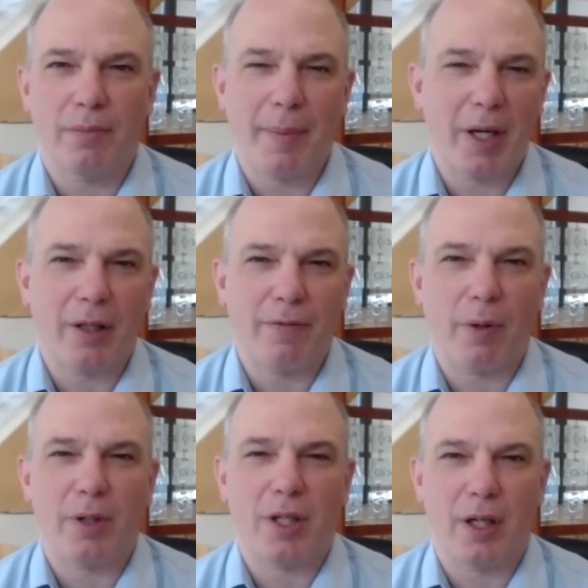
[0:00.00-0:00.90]
primarily
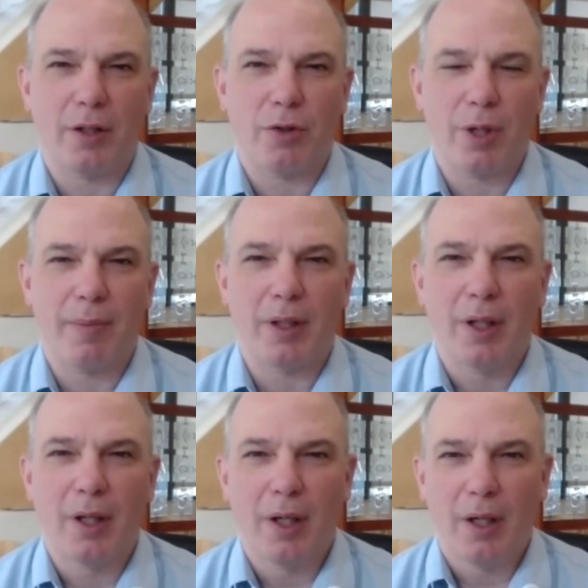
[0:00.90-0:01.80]
focusing on the
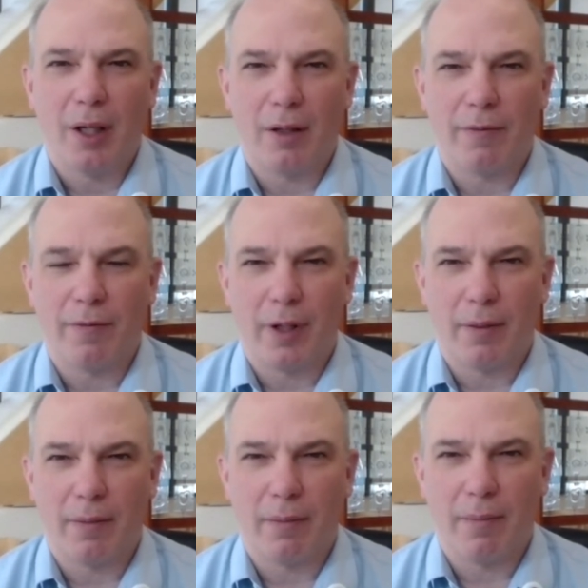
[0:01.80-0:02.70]
treatment of
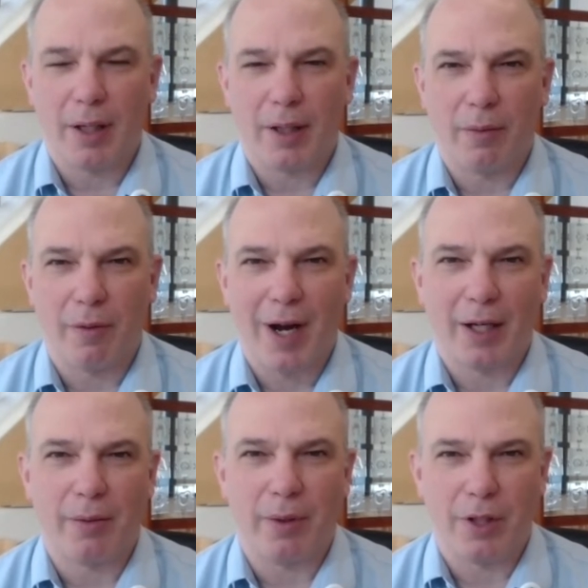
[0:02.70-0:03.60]
medically
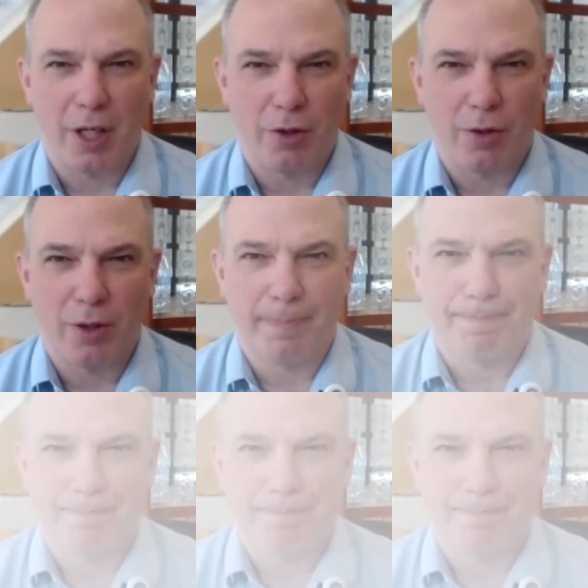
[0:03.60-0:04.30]
refractory seizures.